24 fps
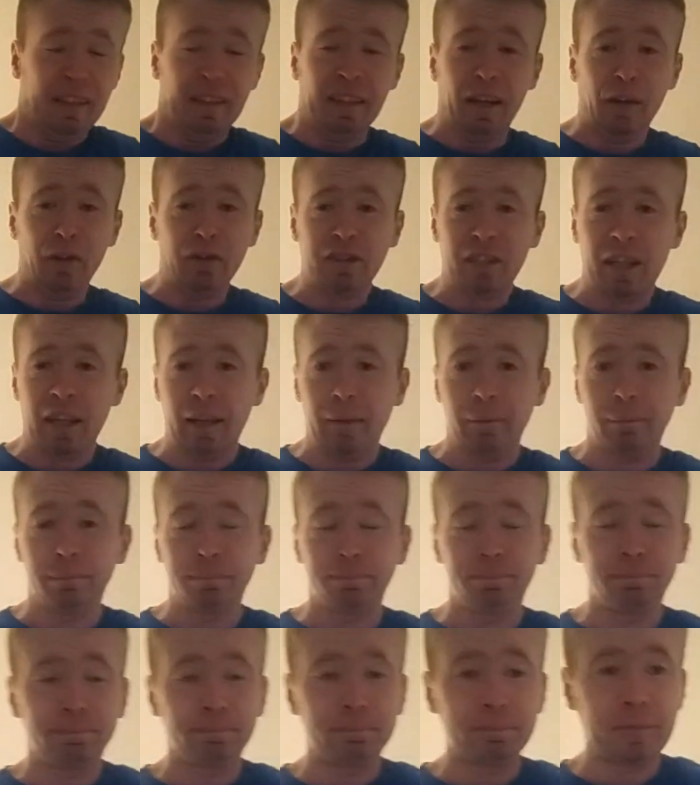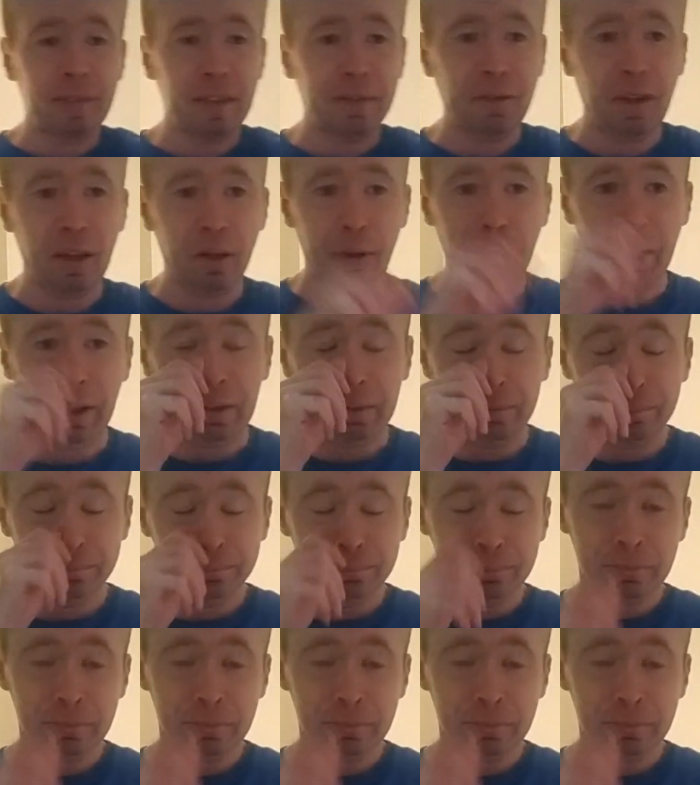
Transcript: That was that. They fell away.